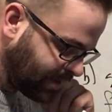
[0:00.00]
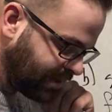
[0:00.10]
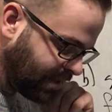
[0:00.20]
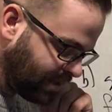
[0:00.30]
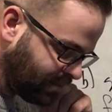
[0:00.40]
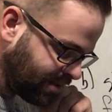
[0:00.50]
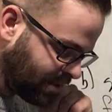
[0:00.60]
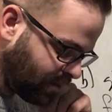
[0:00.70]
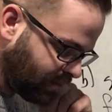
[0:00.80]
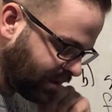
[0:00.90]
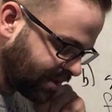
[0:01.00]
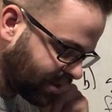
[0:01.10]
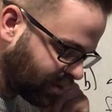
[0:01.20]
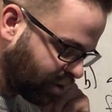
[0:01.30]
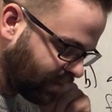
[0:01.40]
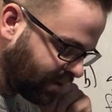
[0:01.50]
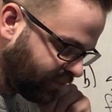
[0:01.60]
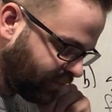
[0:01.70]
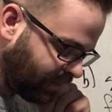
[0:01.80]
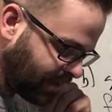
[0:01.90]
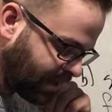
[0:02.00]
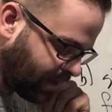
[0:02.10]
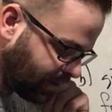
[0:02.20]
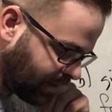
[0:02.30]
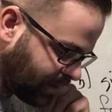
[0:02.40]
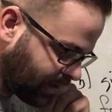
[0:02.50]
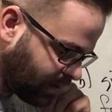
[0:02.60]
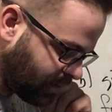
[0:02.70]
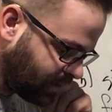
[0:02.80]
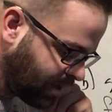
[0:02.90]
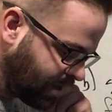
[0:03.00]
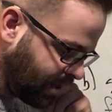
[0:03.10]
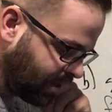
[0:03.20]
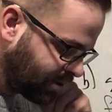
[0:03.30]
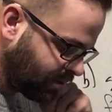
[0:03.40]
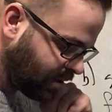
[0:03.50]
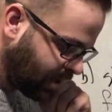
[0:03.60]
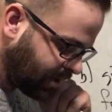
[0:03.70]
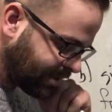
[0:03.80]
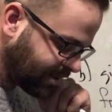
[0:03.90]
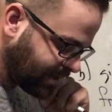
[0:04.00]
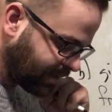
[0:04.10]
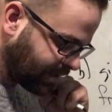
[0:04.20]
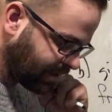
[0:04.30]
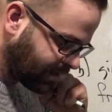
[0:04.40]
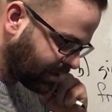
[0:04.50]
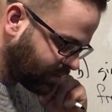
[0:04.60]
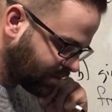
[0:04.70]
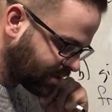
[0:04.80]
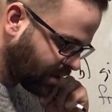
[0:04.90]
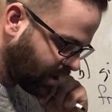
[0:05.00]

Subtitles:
continuous load as determined from the calculated load shall not exceed the continuous